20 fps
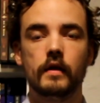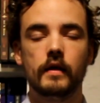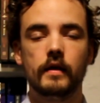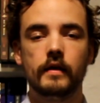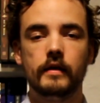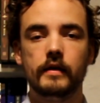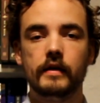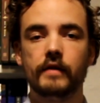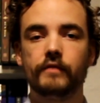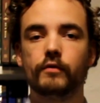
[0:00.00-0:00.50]

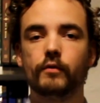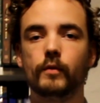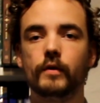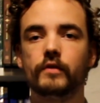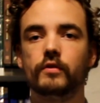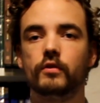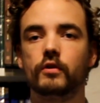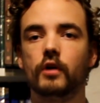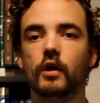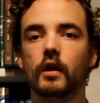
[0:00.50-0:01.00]
He never
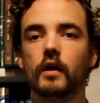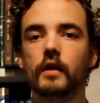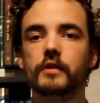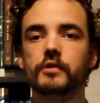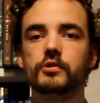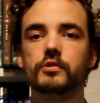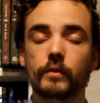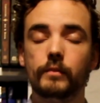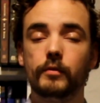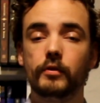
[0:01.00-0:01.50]
went to
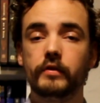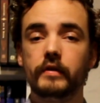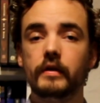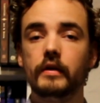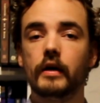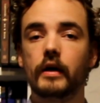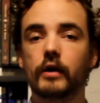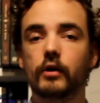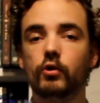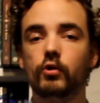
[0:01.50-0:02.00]
college, but he
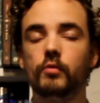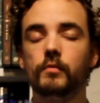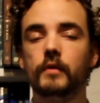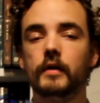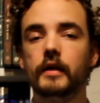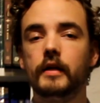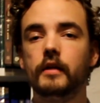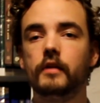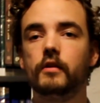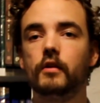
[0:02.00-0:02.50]

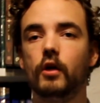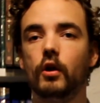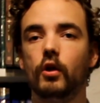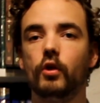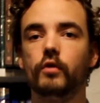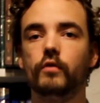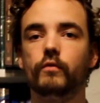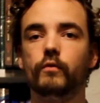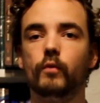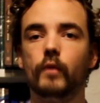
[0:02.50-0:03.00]
accumulated a
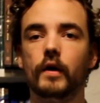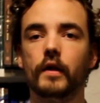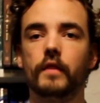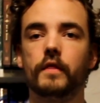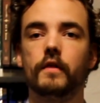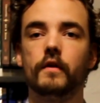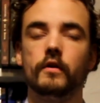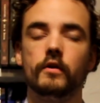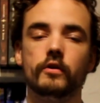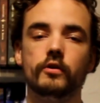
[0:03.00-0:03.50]
lot of wealth
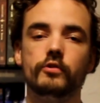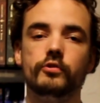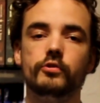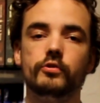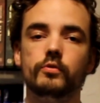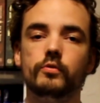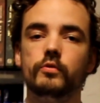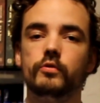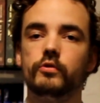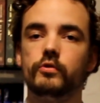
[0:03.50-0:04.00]

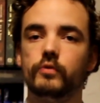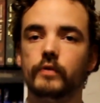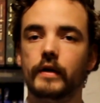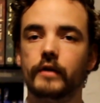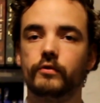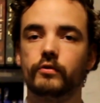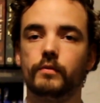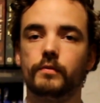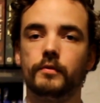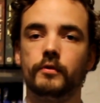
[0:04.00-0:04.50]
due to
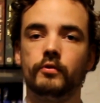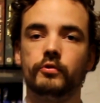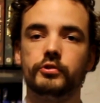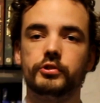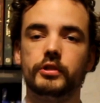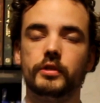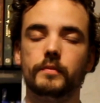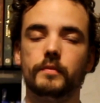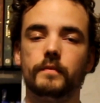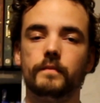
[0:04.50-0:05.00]

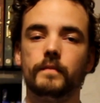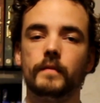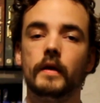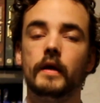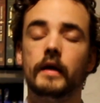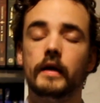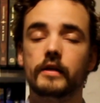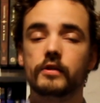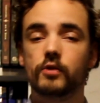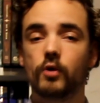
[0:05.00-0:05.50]
entrepreneurship.
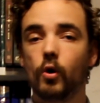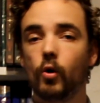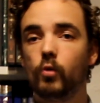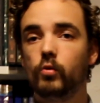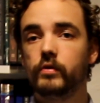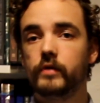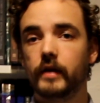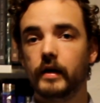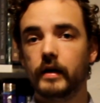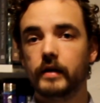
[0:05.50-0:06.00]
His
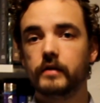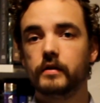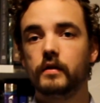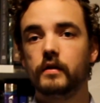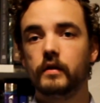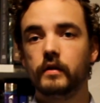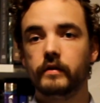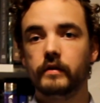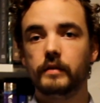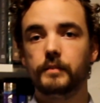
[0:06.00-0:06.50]
own dad,
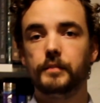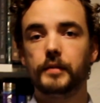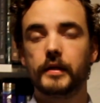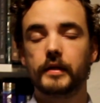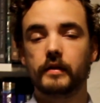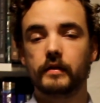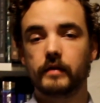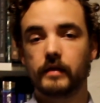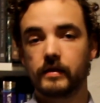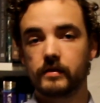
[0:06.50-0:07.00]

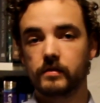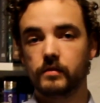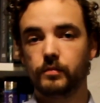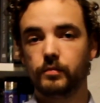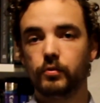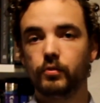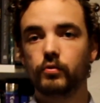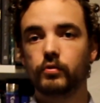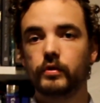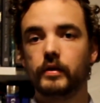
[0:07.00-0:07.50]
depicted as the
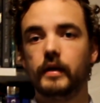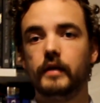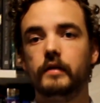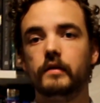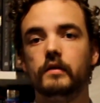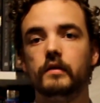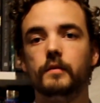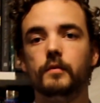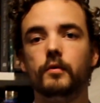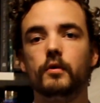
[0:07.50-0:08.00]
poor dad
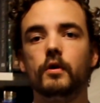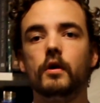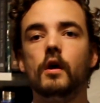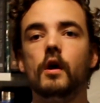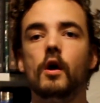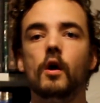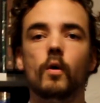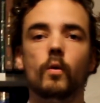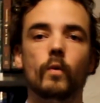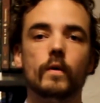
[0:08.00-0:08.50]
in the book,
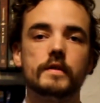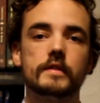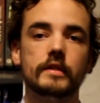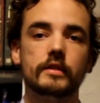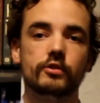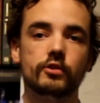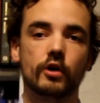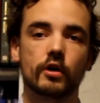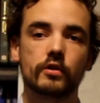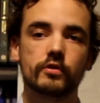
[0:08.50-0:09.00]
was a
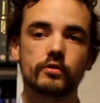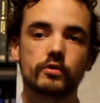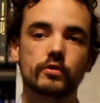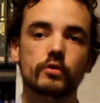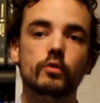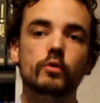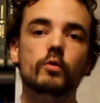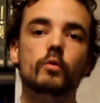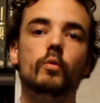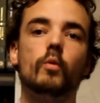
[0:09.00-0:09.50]
doctor
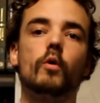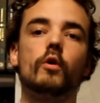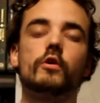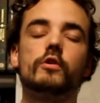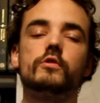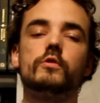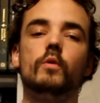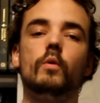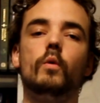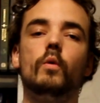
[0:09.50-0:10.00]
who
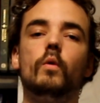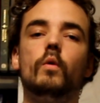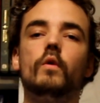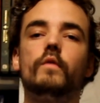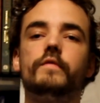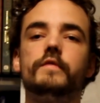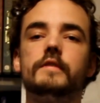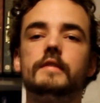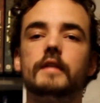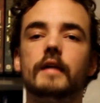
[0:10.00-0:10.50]
worked all
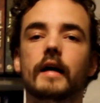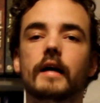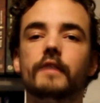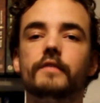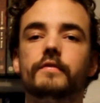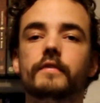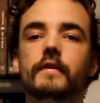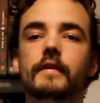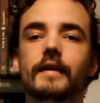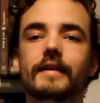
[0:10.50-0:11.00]
of his
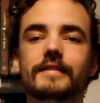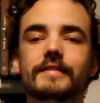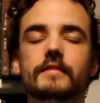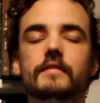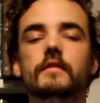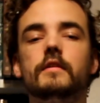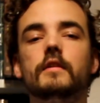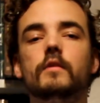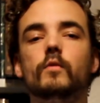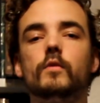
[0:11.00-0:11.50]
life and
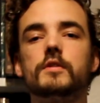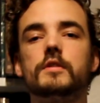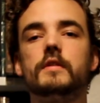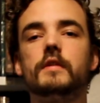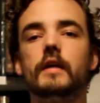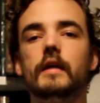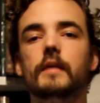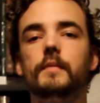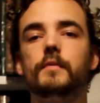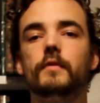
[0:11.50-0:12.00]
still wasn't
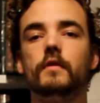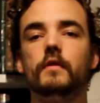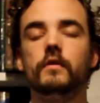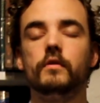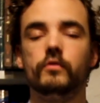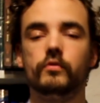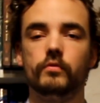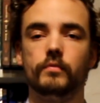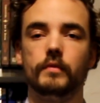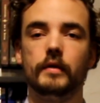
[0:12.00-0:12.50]
able
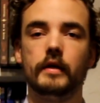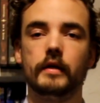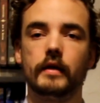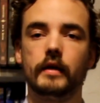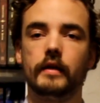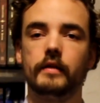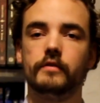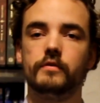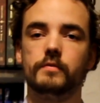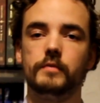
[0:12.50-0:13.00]
to make
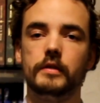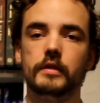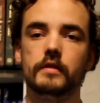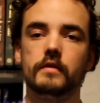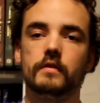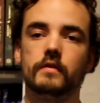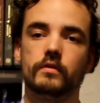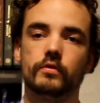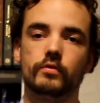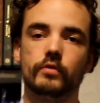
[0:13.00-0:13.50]
ends meet
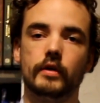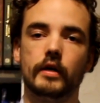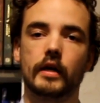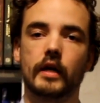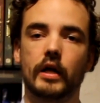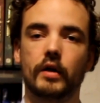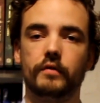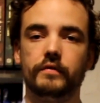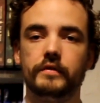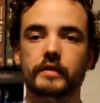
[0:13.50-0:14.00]
to get
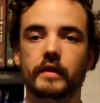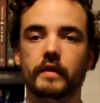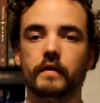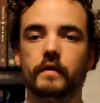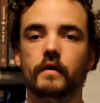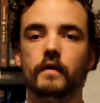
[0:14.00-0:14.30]
out of debt.